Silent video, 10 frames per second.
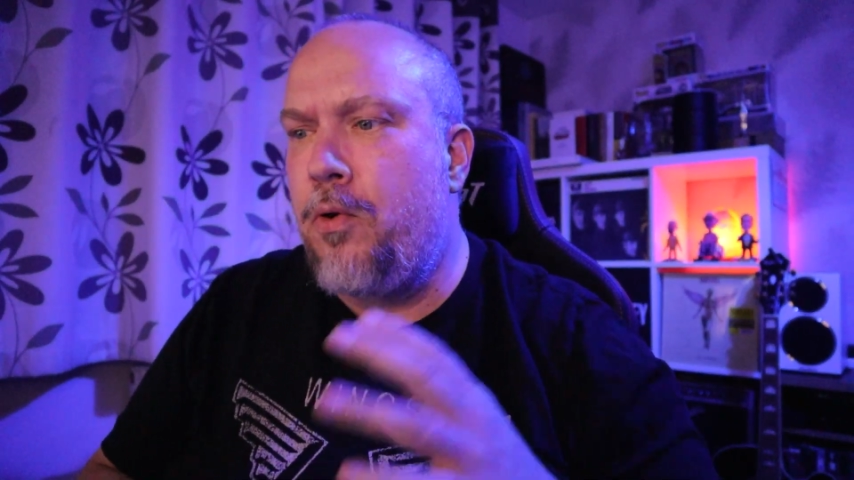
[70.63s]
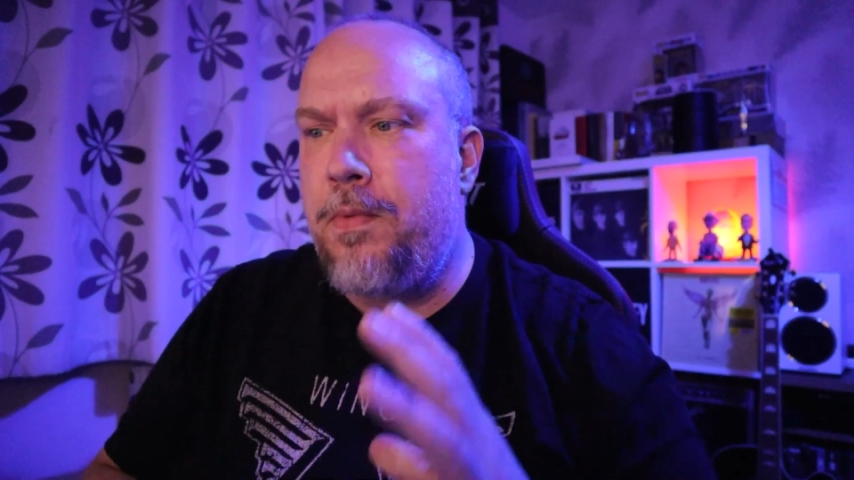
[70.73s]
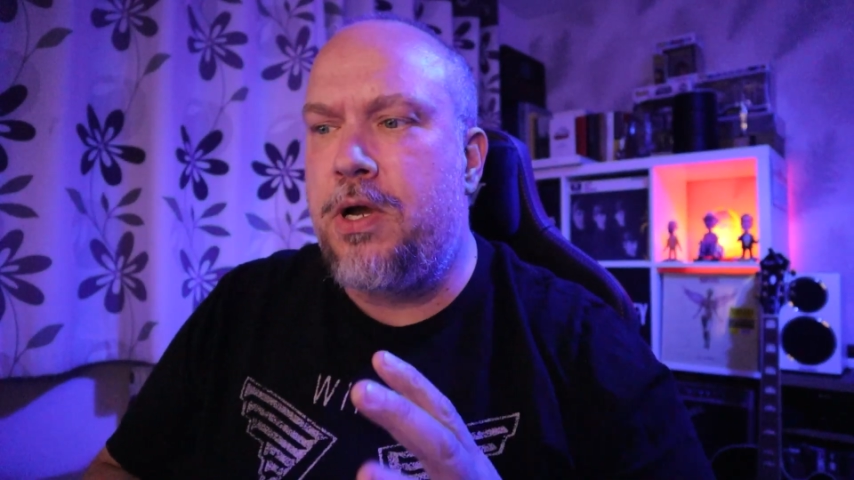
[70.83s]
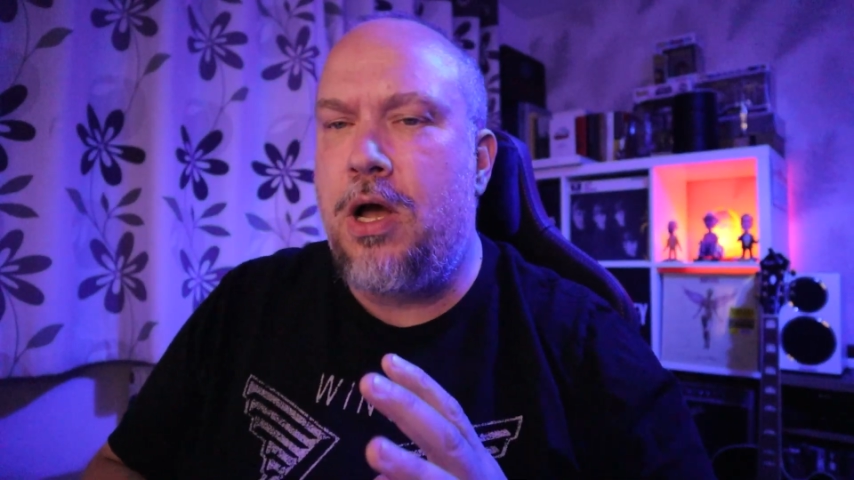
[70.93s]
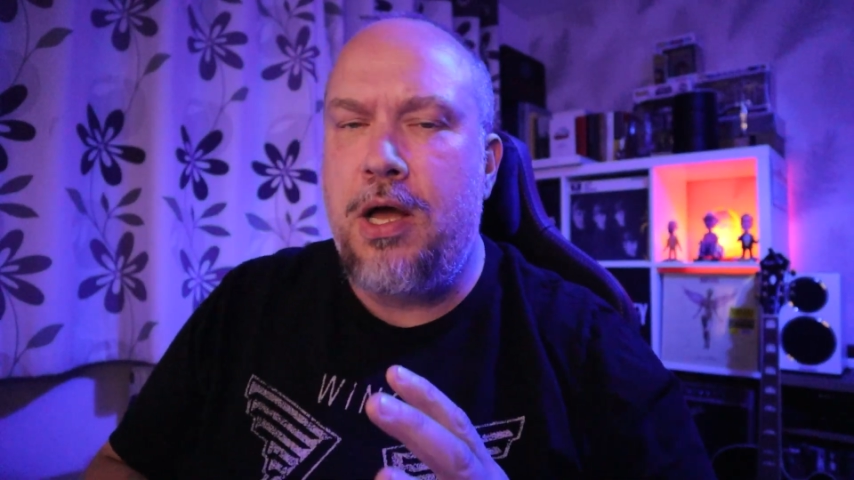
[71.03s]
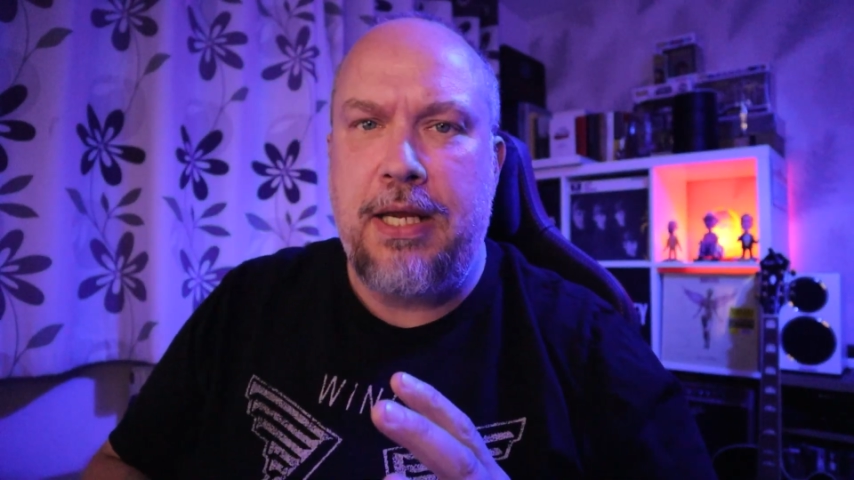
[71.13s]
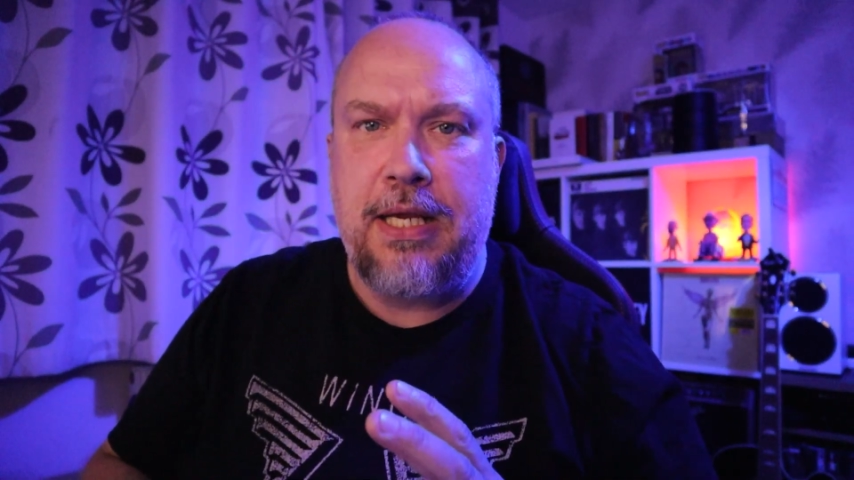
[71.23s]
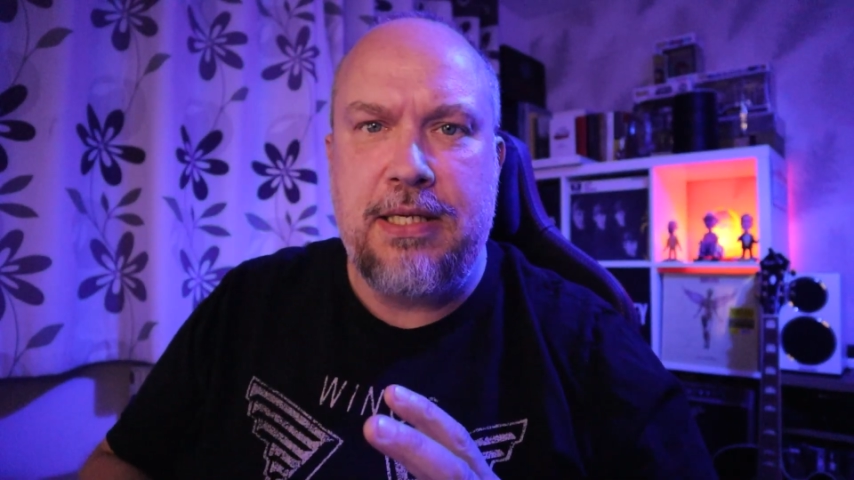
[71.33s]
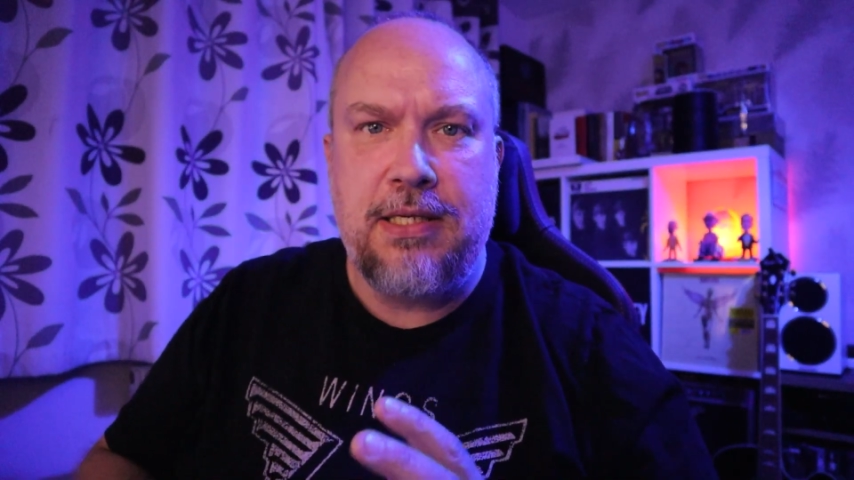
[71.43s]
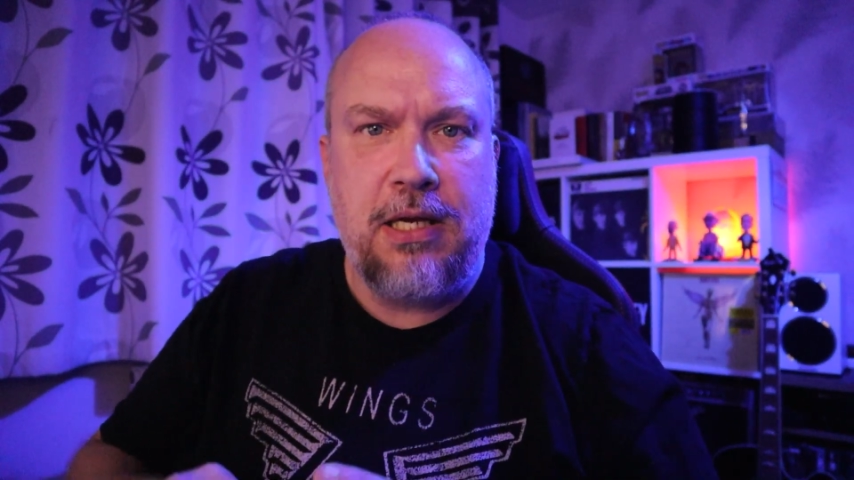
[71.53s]
Paul
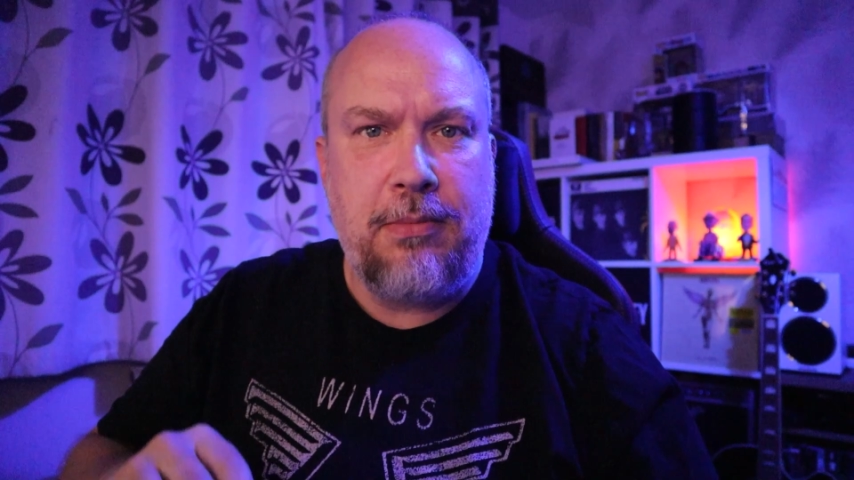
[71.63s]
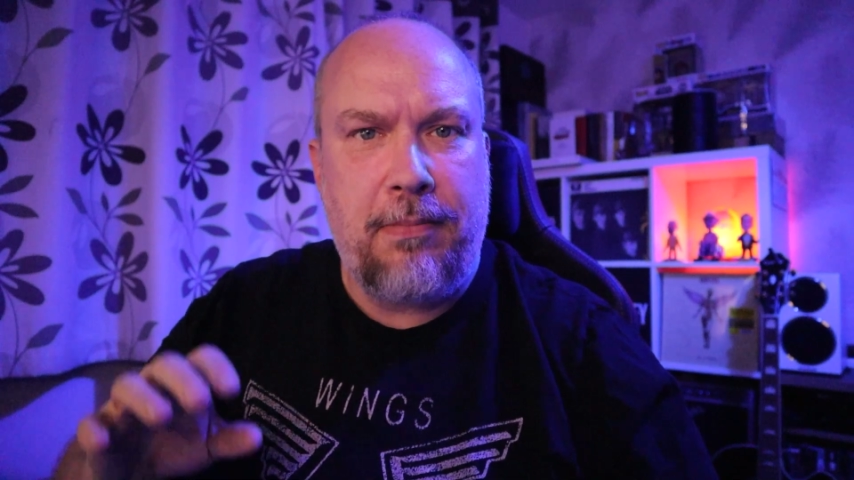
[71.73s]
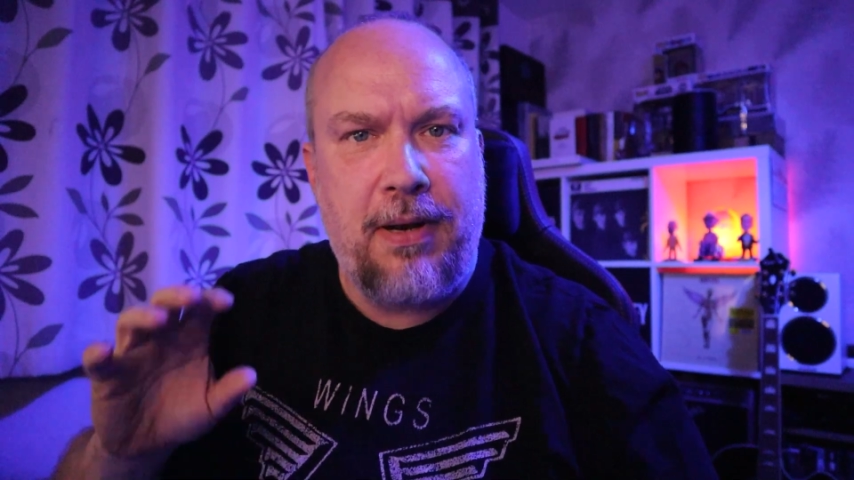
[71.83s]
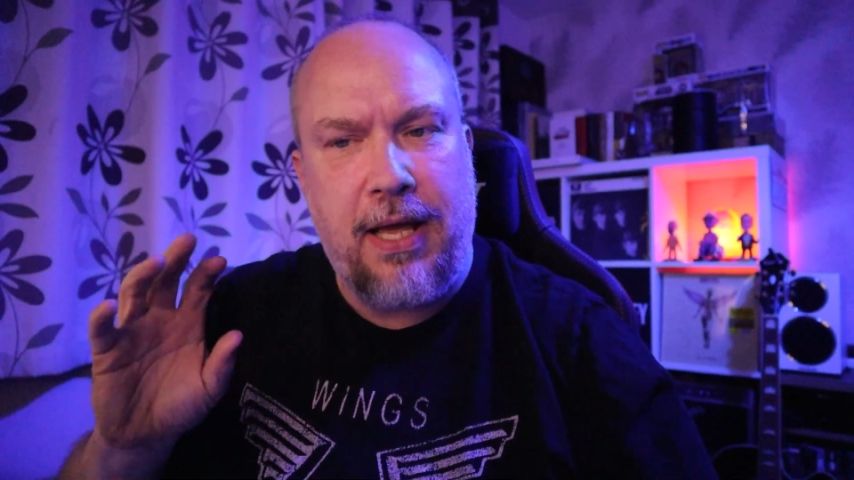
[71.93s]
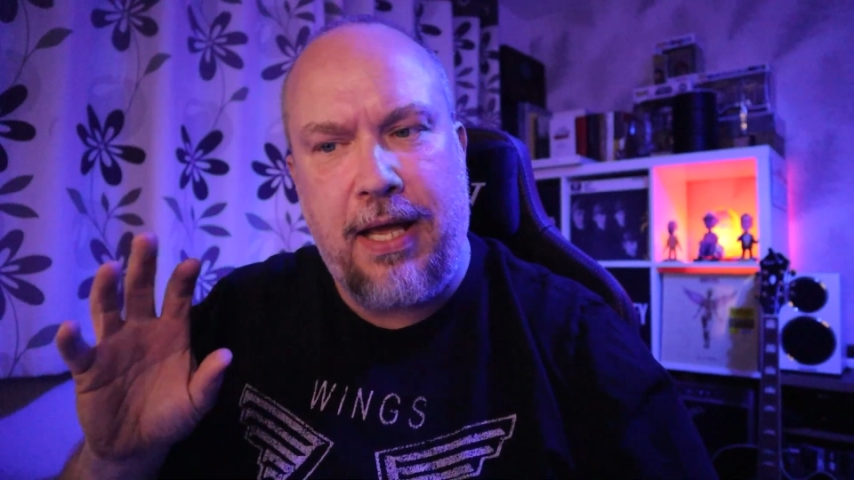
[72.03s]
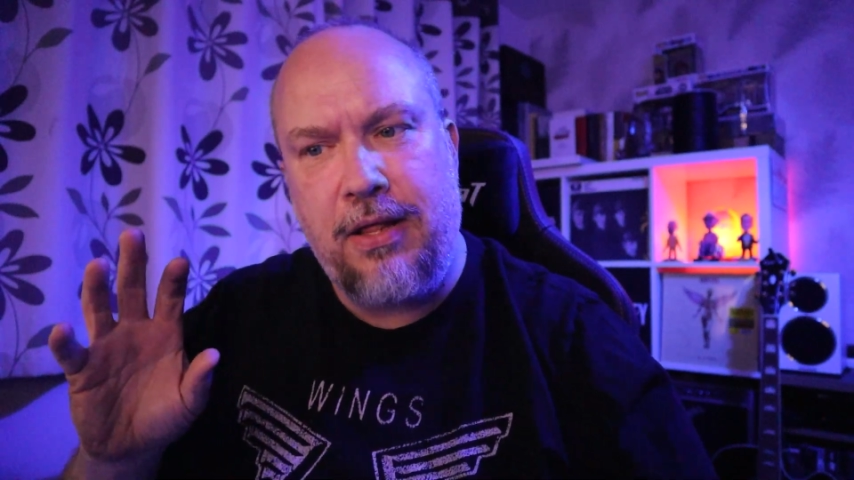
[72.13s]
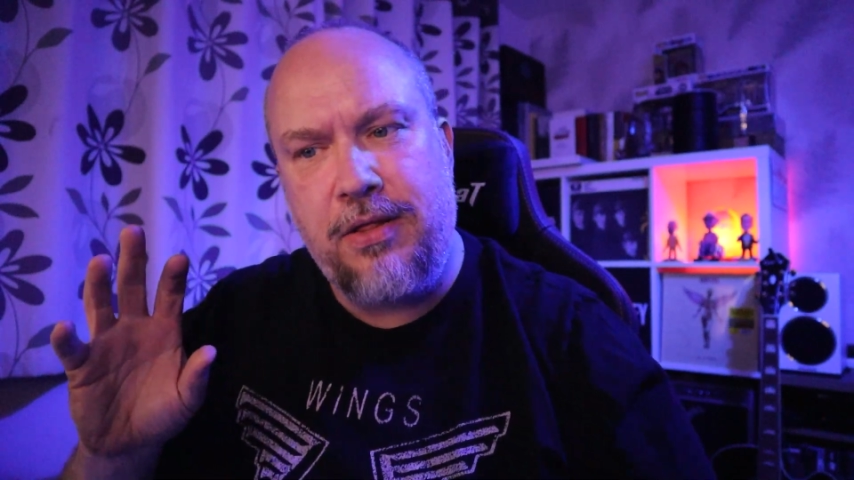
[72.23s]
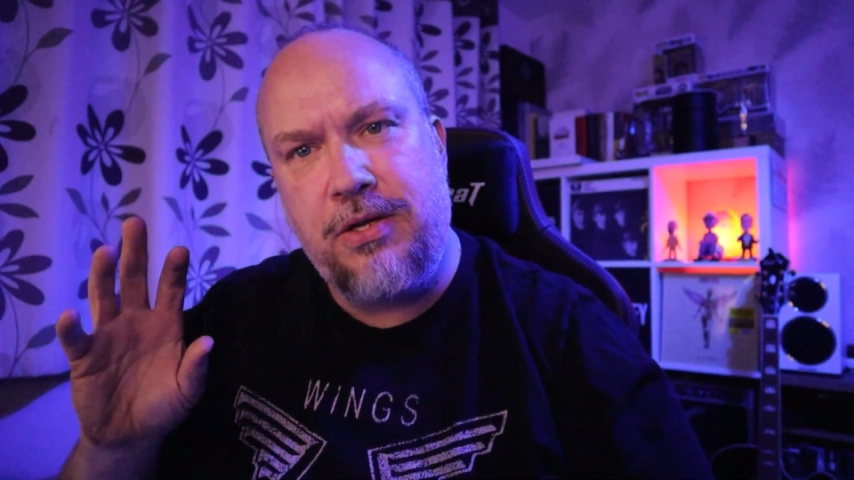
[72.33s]
McCartney is going to be playing